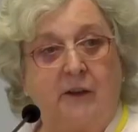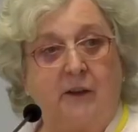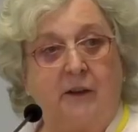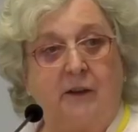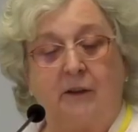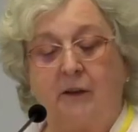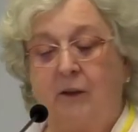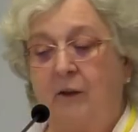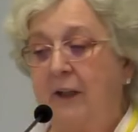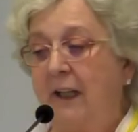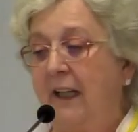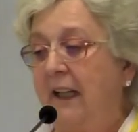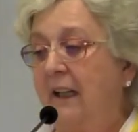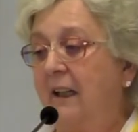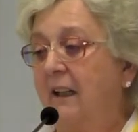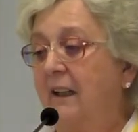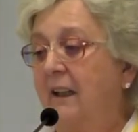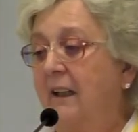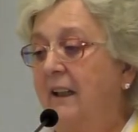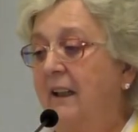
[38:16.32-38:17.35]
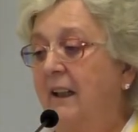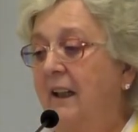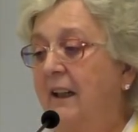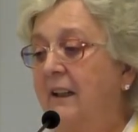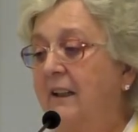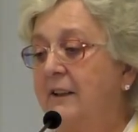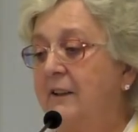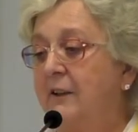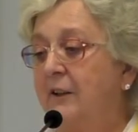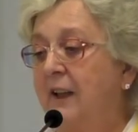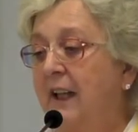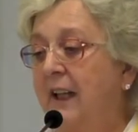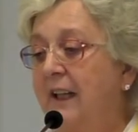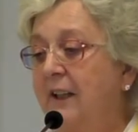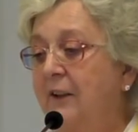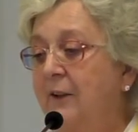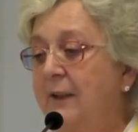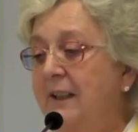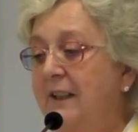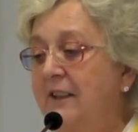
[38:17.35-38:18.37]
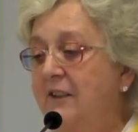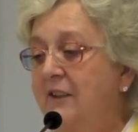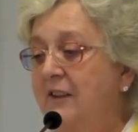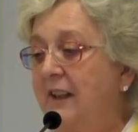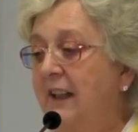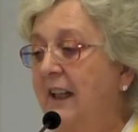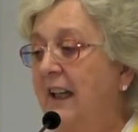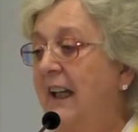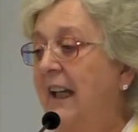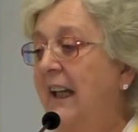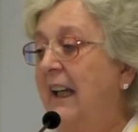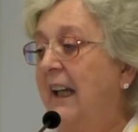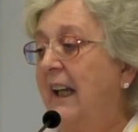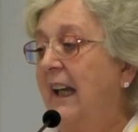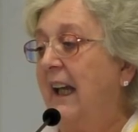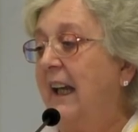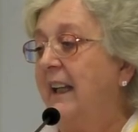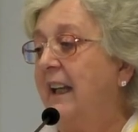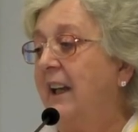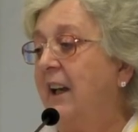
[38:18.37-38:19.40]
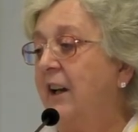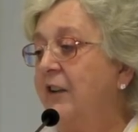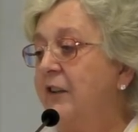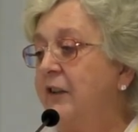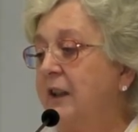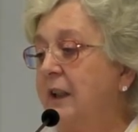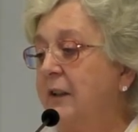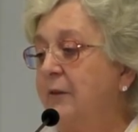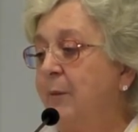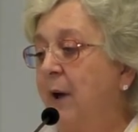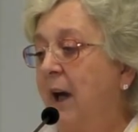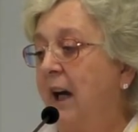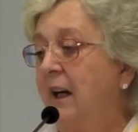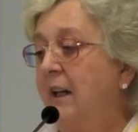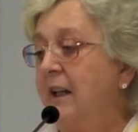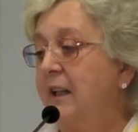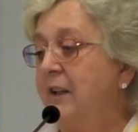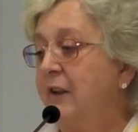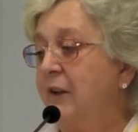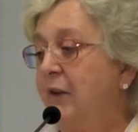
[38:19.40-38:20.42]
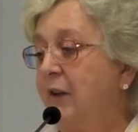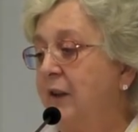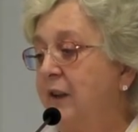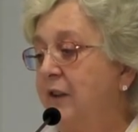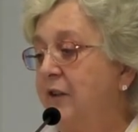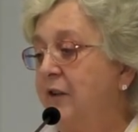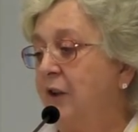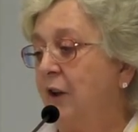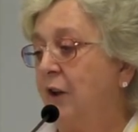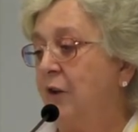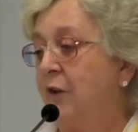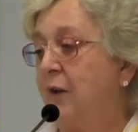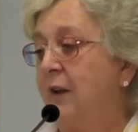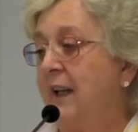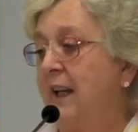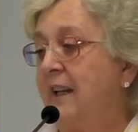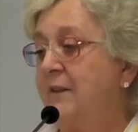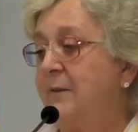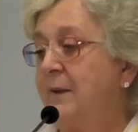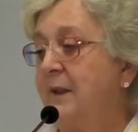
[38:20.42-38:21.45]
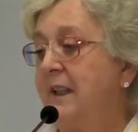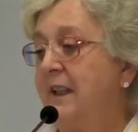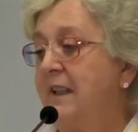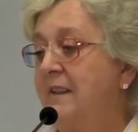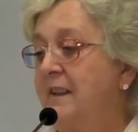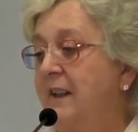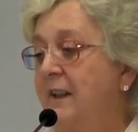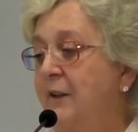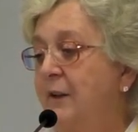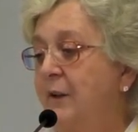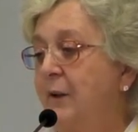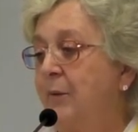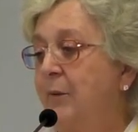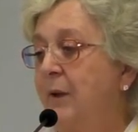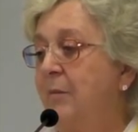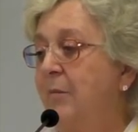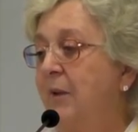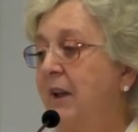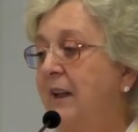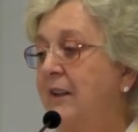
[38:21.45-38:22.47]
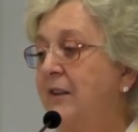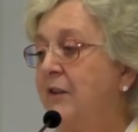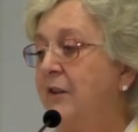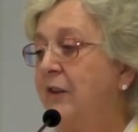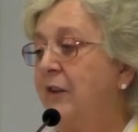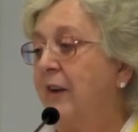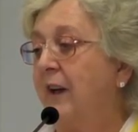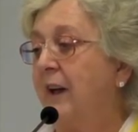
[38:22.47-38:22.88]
they're learning another language. And they also give parties for the children. That's what these other three pictures